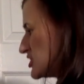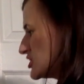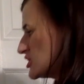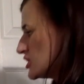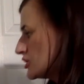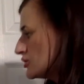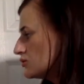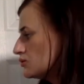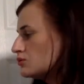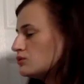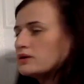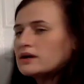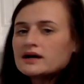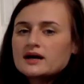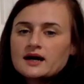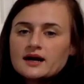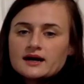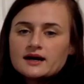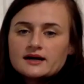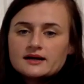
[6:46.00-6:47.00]
2
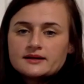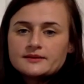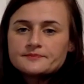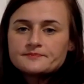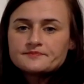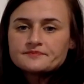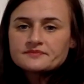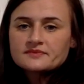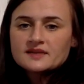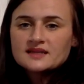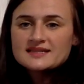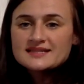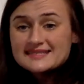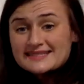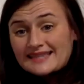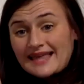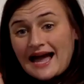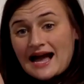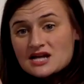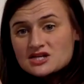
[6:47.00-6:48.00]

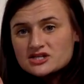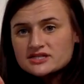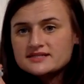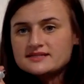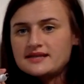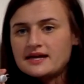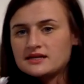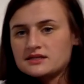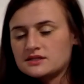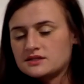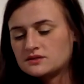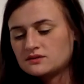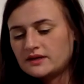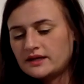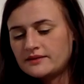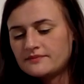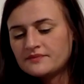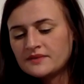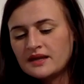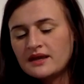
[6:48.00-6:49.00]
slashes next to it.